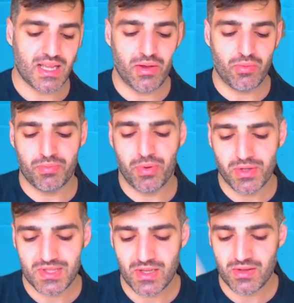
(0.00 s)
I will
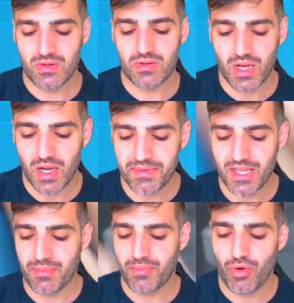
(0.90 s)
post the
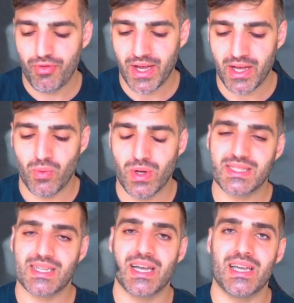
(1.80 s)
updated profile
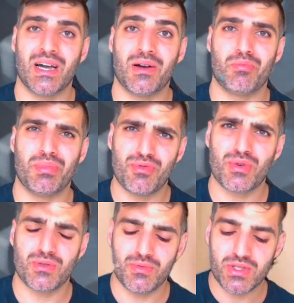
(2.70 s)
once
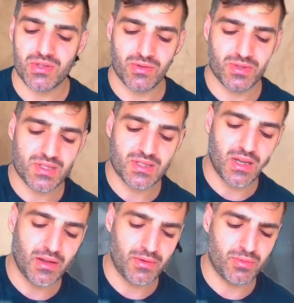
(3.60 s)
before the regionals,
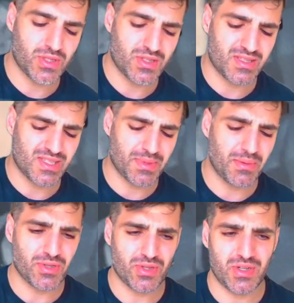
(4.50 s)
which is in
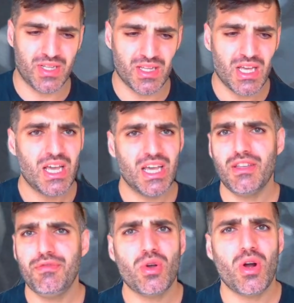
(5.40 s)
September 30th. And
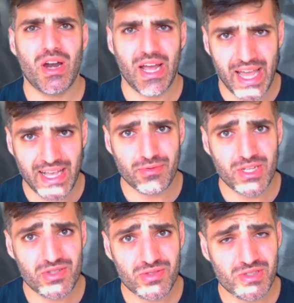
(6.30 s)
if you are at
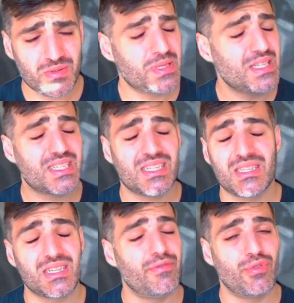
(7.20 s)
regionals, please
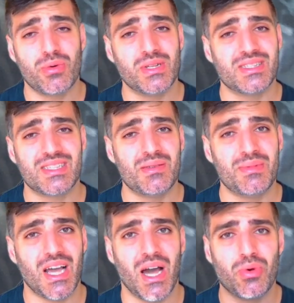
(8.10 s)
come forward and see
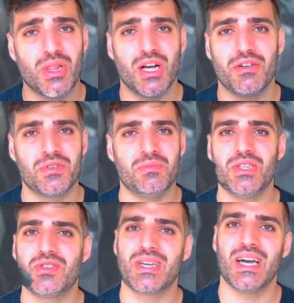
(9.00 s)
me. I would love to
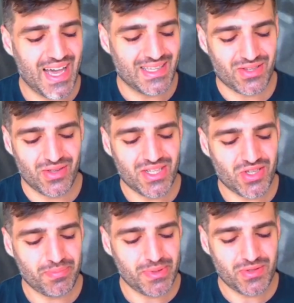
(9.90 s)
meet you guys. So let's
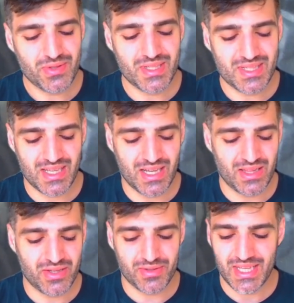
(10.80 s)
jump into this
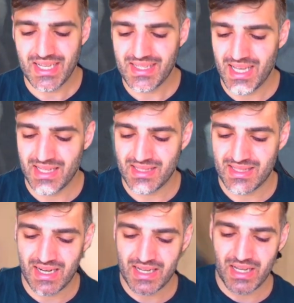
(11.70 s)
little test hands
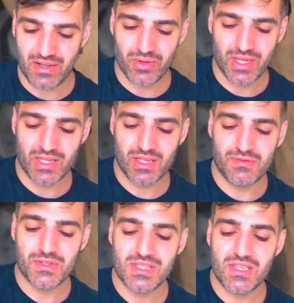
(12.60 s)
that I got going on. And
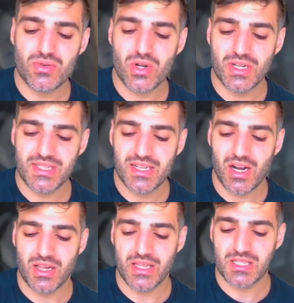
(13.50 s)
if you see new cards here,
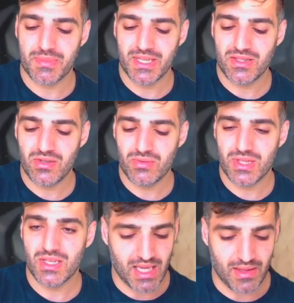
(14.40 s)
I'll explain to you what
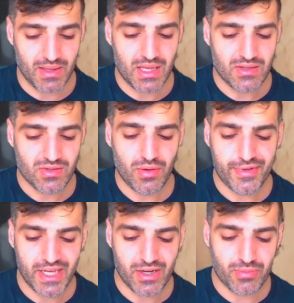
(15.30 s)
they do. So
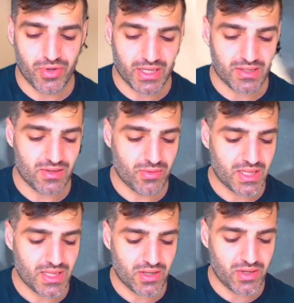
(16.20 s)
hopefully I don't break. So we're
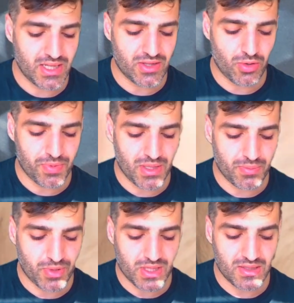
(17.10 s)
gonna go ahead and open
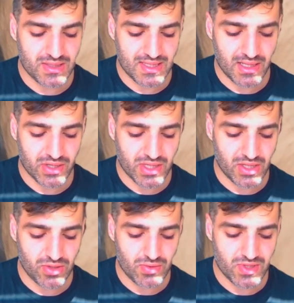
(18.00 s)
up with Constellar
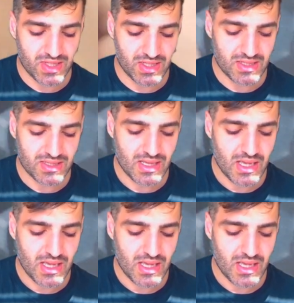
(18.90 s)
Caduceus.